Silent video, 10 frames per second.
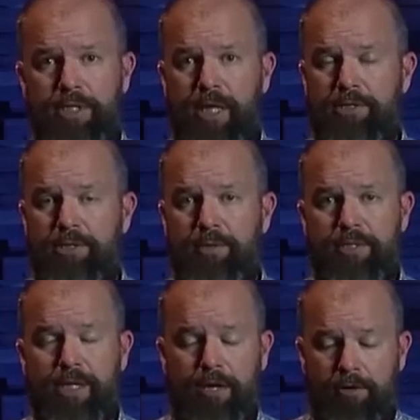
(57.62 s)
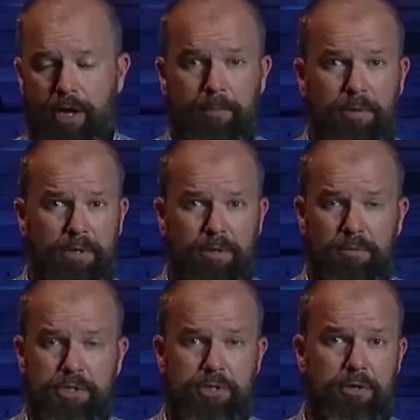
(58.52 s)
reach out to us at our number
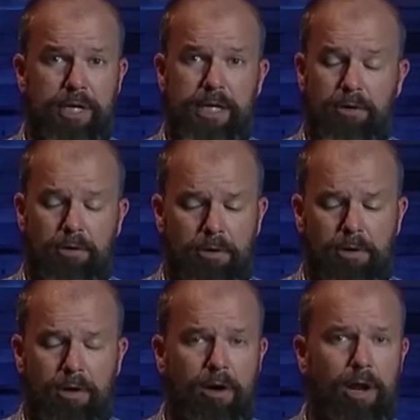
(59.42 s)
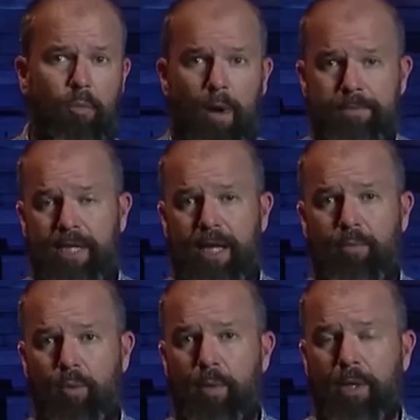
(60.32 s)
on the screen or on our
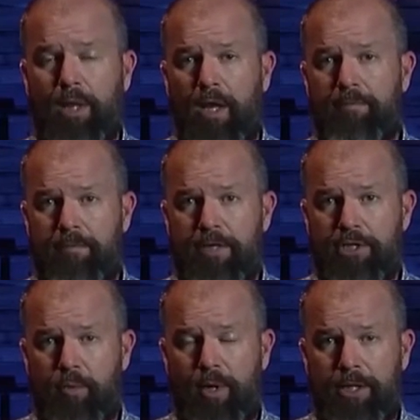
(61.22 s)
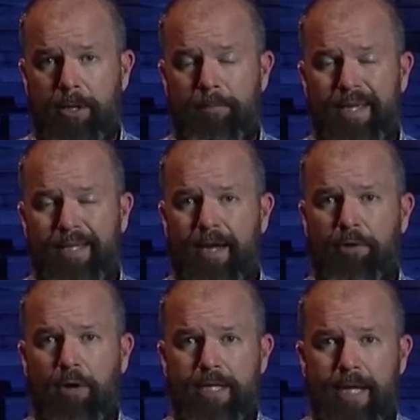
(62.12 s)
website. We would love to visit with you.
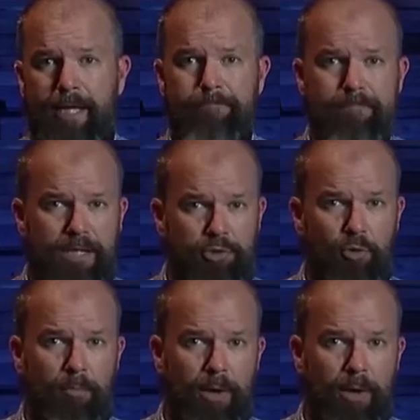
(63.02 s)
Have a great day. Enjoy the